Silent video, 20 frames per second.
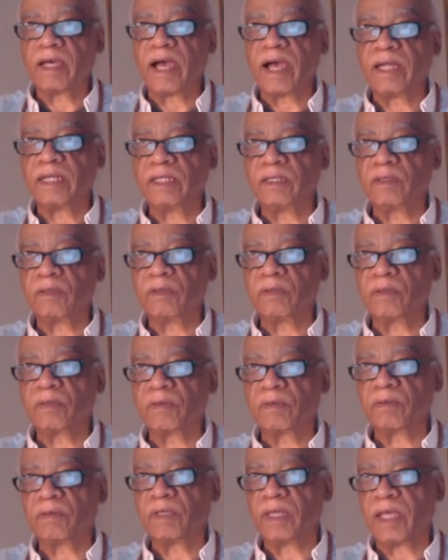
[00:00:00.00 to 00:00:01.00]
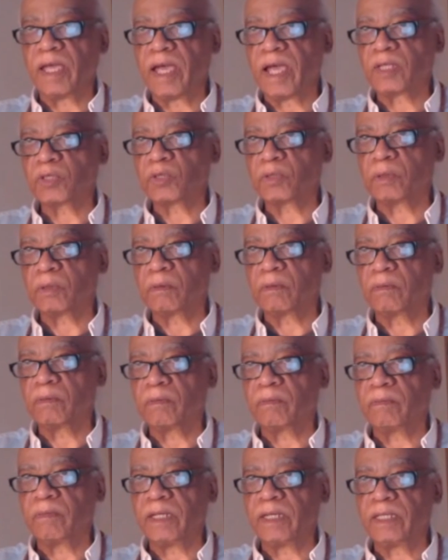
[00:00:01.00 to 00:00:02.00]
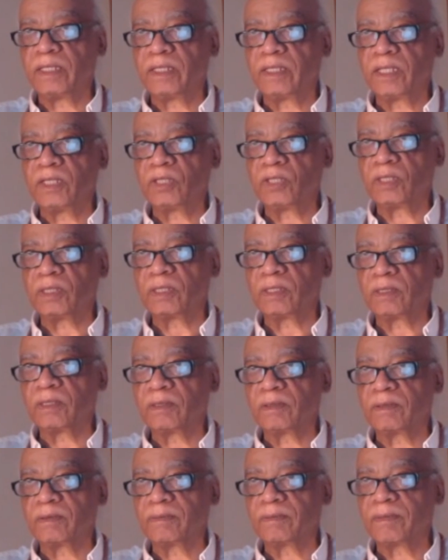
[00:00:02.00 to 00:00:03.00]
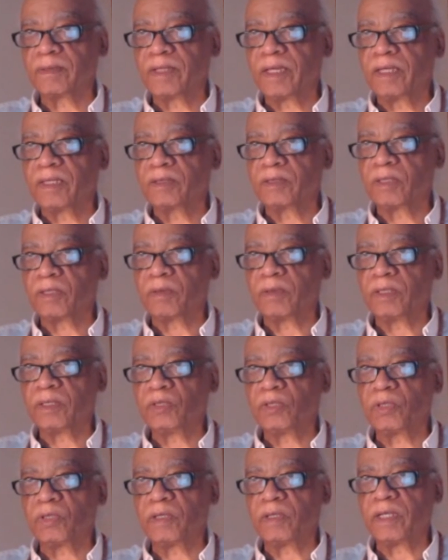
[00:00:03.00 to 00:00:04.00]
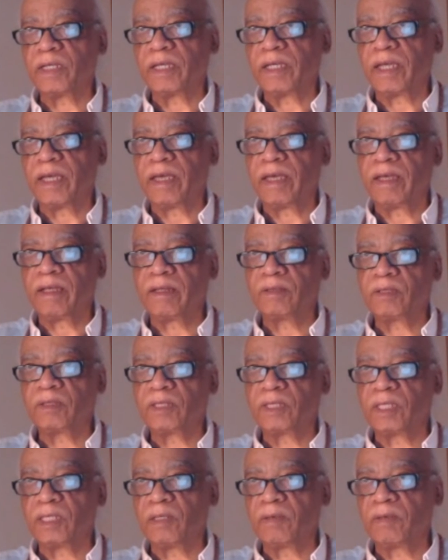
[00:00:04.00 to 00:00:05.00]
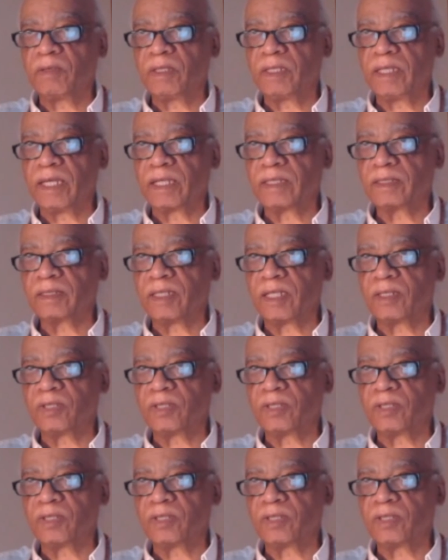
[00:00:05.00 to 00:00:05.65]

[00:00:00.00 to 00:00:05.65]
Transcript: guiding you through the actual meditation. So enjoy, and see you in the next